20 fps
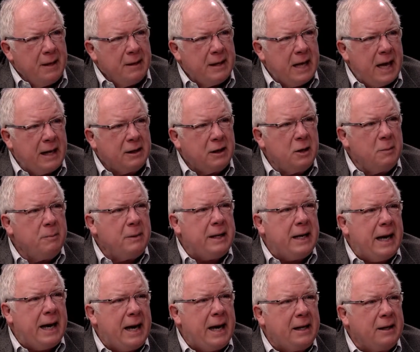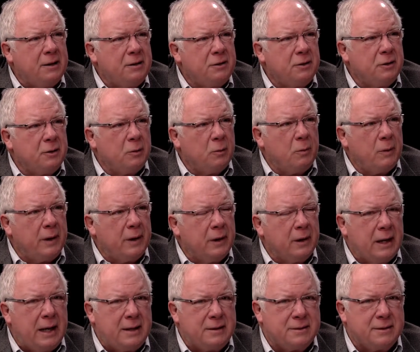That can be added to the
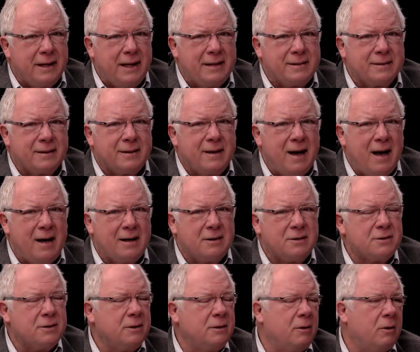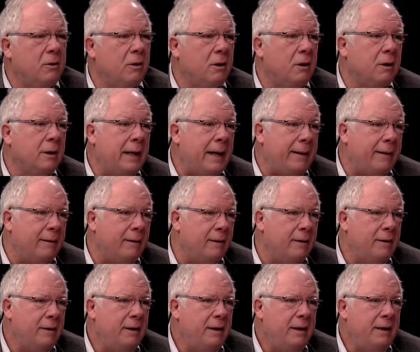will as a codicil or a letter
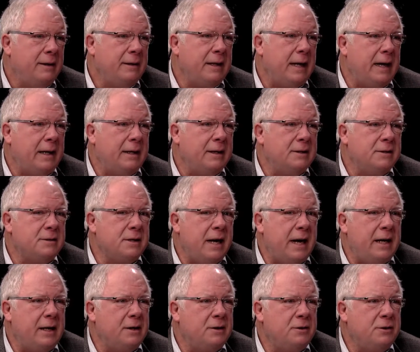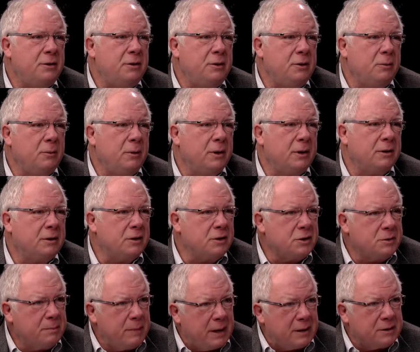that is added to the will to
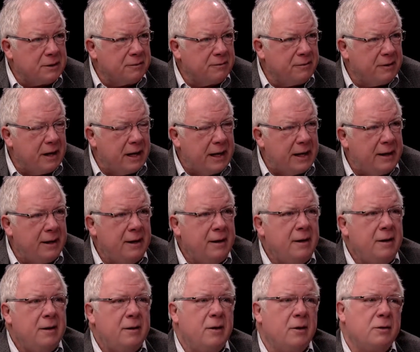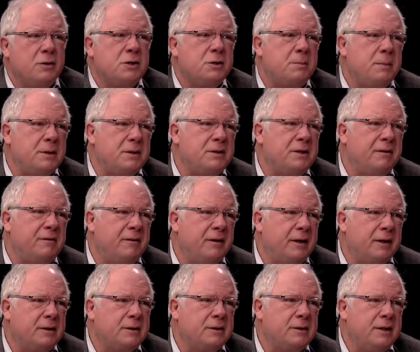specify those
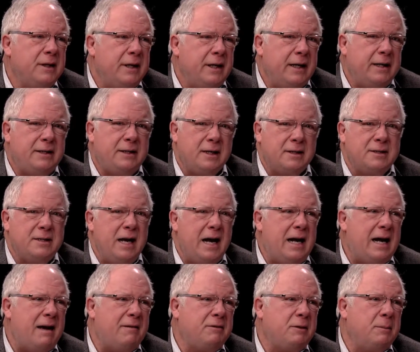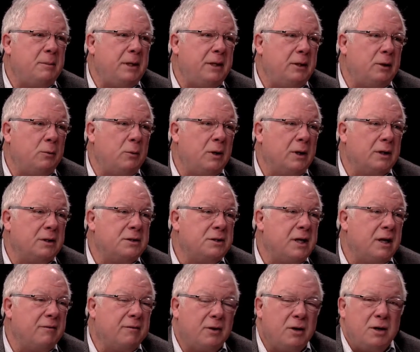specifics. It does not have to be in the will
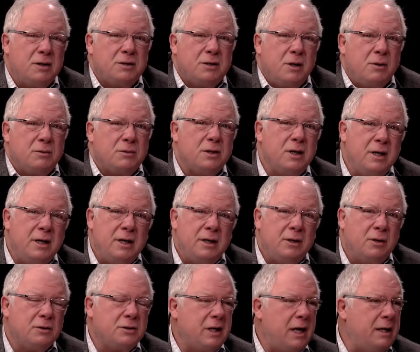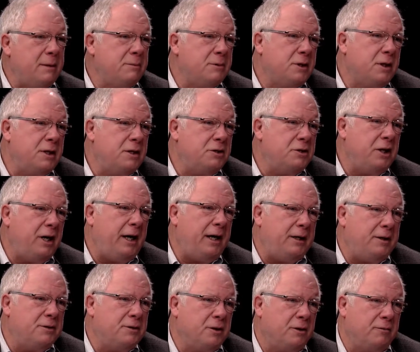itself, because those items can
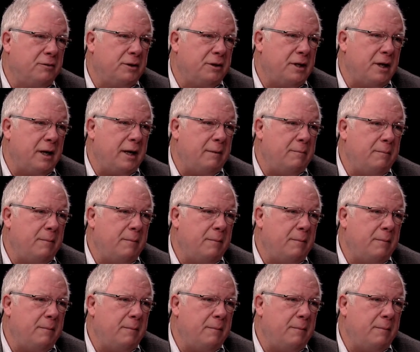change over time.